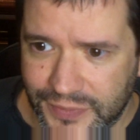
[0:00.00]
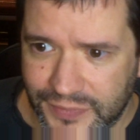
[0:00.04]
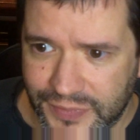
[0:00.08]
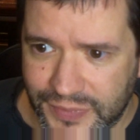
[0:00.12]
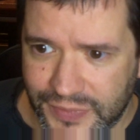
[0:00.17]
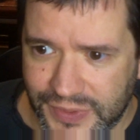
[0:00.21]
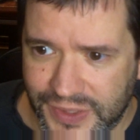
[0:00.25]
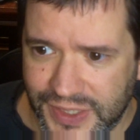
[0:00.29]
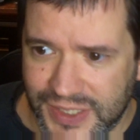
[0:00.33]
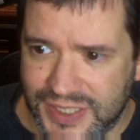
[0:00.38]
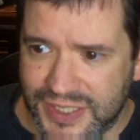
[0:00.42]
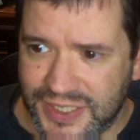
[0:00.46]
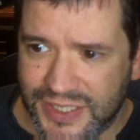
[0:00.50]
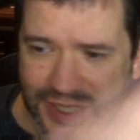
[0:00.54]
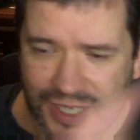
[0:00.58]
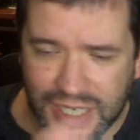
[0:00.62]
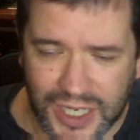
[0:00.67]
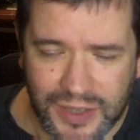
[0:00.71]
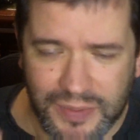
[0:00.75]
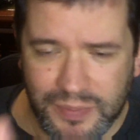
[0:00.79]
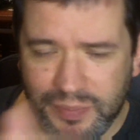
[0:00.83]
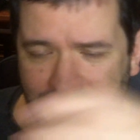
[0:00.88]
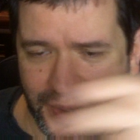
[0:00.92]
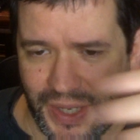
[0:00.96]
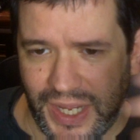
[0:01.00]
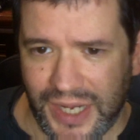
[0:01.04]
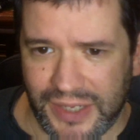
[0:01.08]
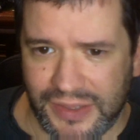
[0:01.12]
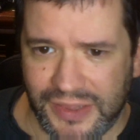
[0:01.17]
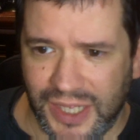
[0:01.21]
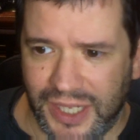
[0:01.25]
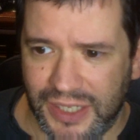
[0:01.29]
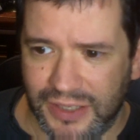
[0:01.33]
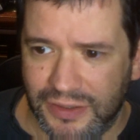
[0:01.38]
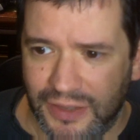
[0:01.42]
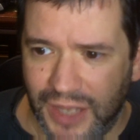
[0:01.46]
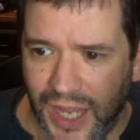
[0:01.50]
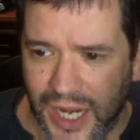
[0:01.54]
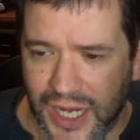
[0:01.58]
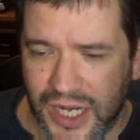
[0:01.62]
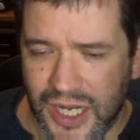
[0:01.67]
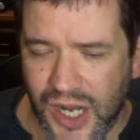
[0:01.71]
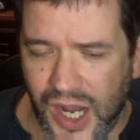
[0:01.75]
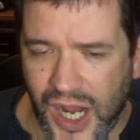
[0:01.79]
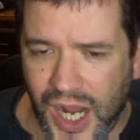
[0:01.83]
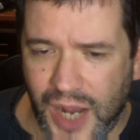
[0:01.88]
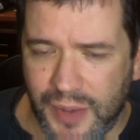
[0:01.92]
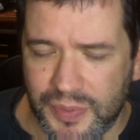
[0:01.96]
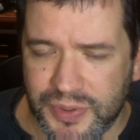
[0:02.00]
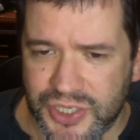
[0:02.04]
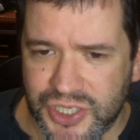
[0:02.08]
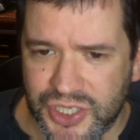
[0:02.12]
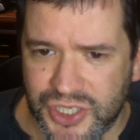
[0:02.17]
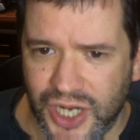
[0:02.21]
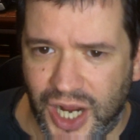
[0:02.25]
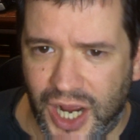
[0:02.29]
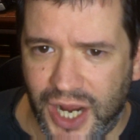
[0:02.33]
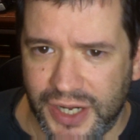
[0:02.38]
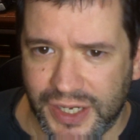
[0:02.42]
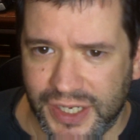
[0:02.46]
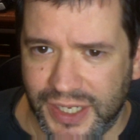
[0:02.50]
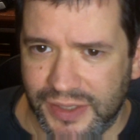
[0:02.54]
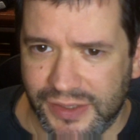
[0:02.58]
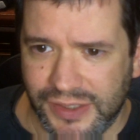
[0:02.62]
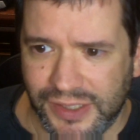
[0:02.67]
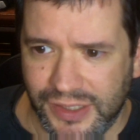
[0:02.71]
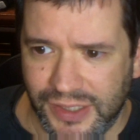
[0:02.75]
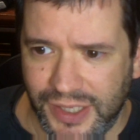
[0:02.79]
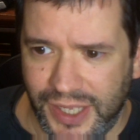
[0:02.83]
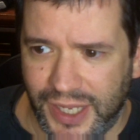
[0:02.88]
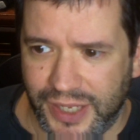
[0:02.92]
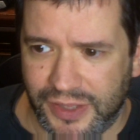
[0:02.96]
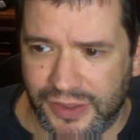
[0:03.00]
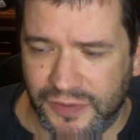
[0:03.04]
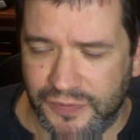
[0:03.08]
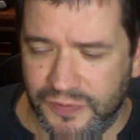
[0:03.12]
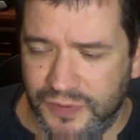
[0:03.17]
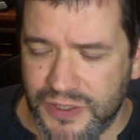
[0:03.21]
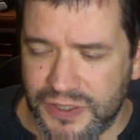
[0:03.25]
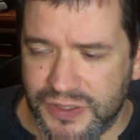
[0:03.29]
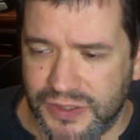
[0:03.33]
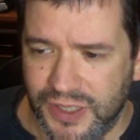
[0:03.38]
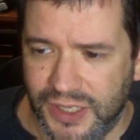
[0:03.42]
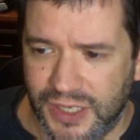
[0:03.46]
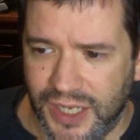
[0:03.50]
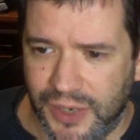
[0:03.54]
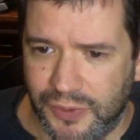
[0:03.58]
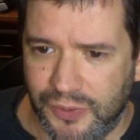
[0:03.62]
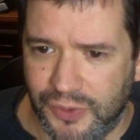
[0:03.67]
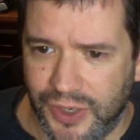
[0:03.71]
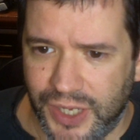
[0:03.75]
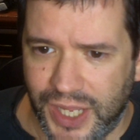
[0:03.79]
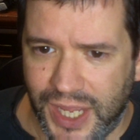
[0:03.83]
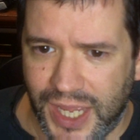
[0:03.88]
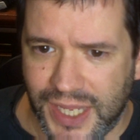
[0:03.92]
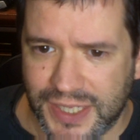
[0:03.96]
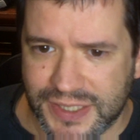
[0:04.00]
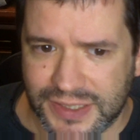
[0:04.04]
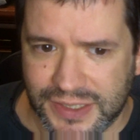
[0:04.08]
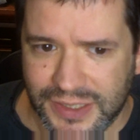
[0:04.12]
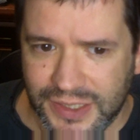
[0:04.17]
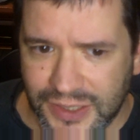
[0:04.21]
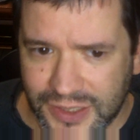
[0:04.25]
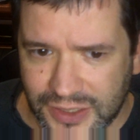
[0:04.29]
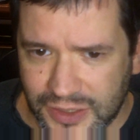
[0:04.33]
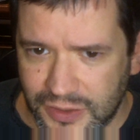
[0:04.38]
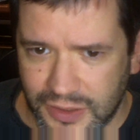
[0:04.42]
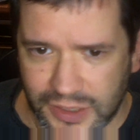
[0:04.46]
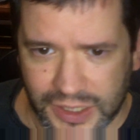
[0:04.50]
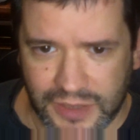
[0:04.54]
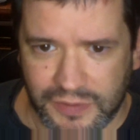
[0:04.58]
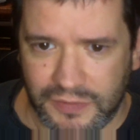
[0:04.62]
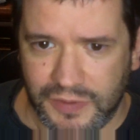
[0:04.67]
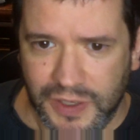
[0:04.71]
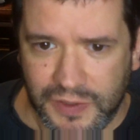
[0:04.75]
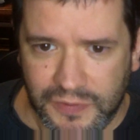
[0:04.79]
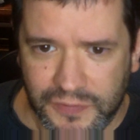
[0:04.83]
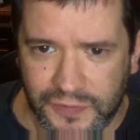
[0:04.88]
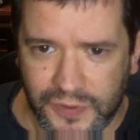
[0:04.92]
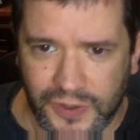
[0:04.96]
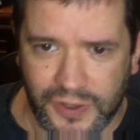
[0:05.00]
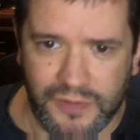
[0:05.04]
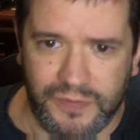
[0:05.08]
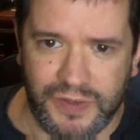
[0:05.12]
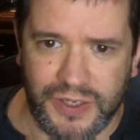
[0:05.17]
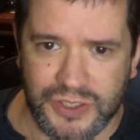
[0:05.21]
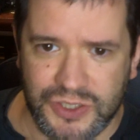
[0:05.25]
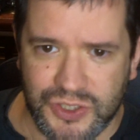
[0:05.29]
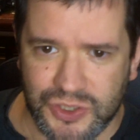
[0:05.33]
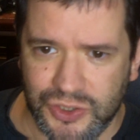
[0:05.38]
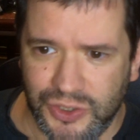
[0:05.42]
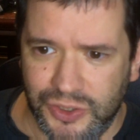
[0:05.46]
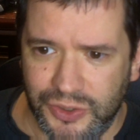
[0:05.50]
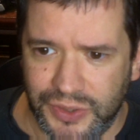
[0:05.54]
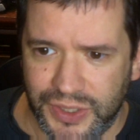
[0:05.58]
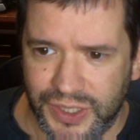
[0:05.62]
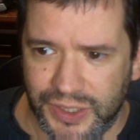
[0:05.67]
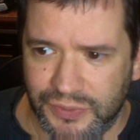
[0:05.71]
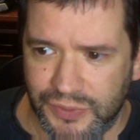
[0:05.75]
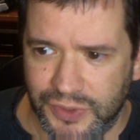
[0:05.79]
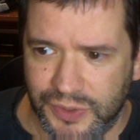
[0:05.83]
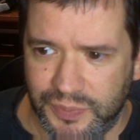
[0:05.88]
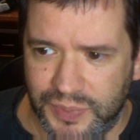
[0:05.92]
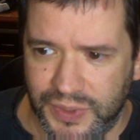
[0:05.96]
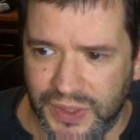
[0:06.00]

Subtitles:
the scumbag that a cop shot in the leg, the first thing I would ask, like in front of a jury, would